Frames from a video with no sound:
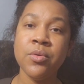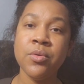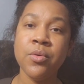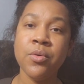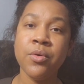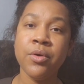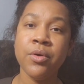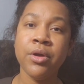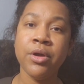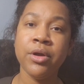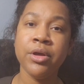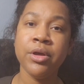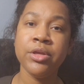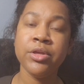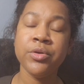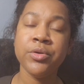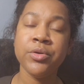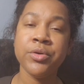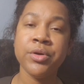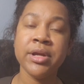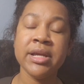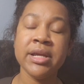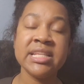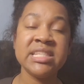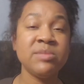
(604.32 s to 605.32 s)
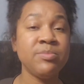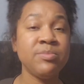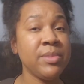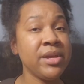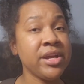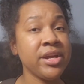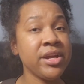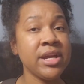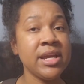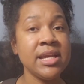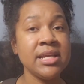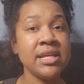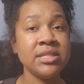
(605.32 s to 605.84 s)
or your
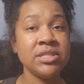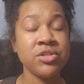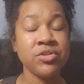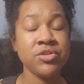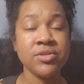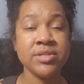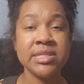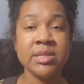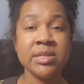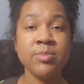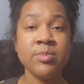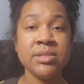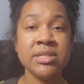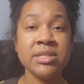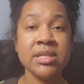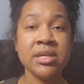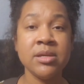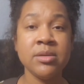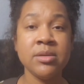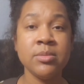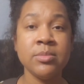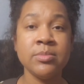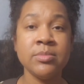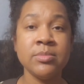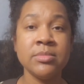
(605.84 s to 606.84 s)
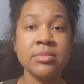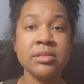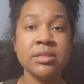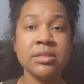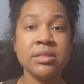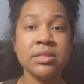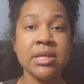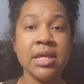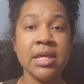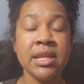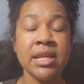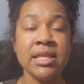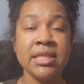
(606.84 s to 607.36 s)
experience, your
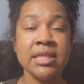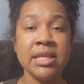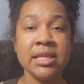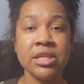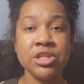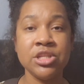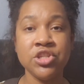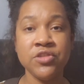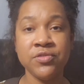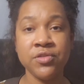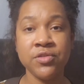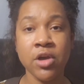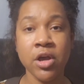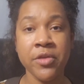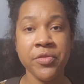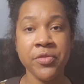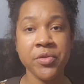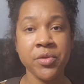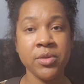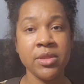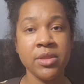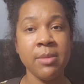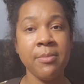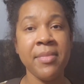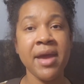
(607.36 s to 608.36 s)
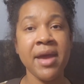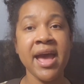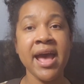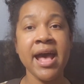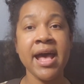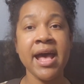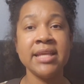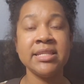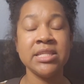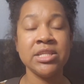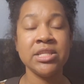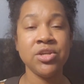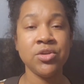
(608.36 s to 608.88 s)
symptoms, anything that you've gone through in the
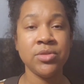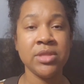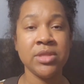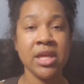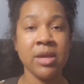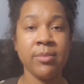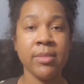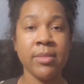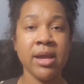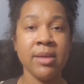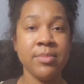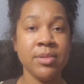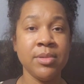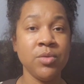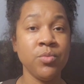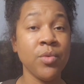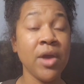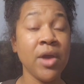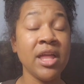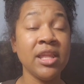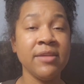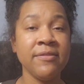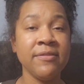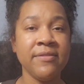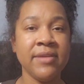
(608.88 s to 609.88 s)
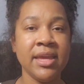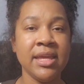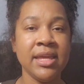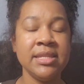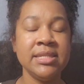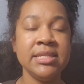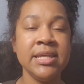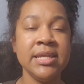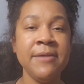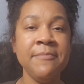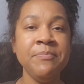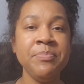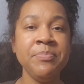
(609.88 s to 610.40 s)
past that you think might be
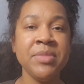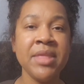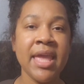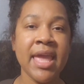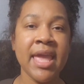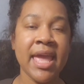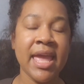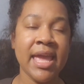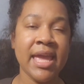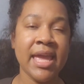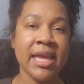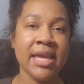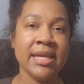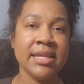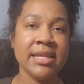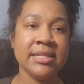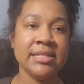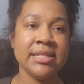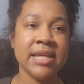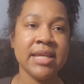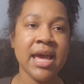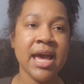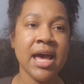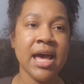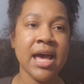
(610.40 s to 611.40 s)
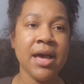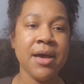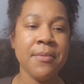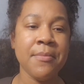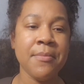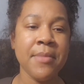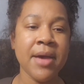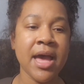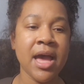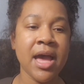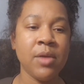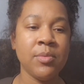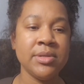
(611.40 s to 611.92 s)
relevant. And
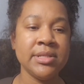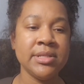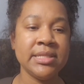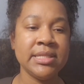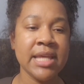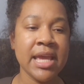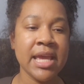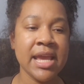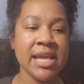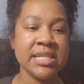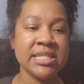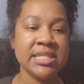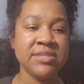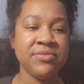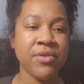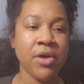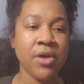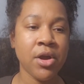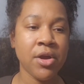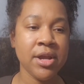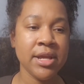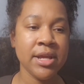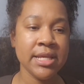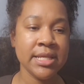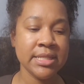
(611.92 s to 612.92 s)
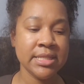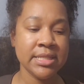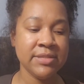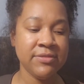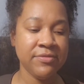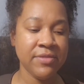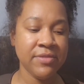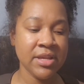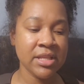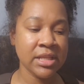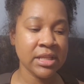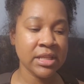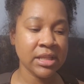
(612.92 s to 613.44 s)
I would say, as far as
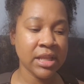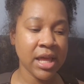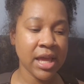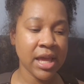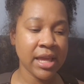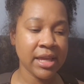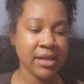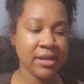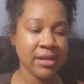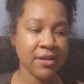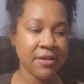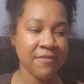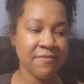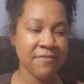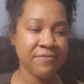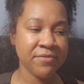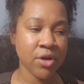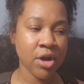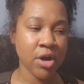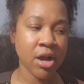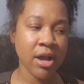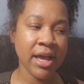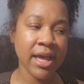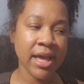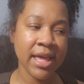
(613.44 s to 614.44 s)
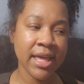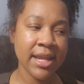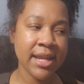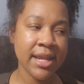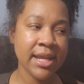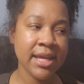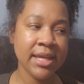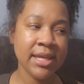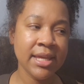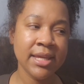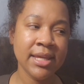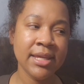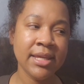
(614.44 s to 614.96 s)
feeling like a
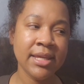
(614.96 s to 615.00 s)
fraud,